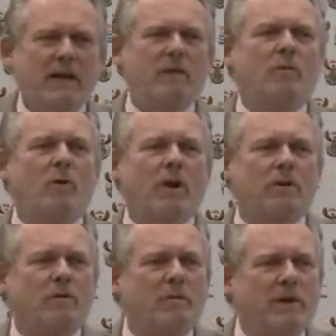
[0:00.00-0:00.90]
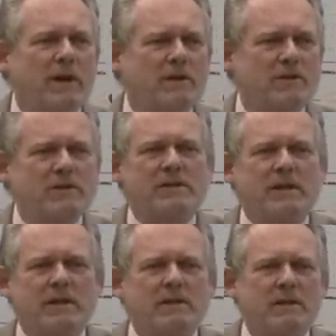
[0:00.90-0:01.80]
and more local productions
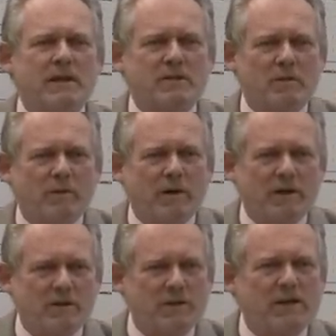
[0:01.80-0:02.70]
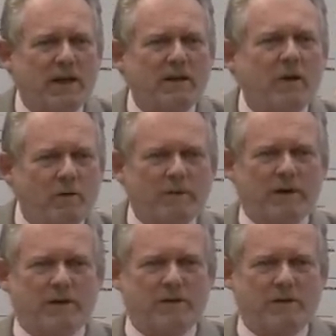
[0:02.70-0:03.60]
than international productions and co
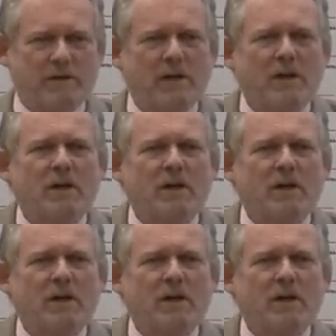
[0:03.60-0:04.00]
productions.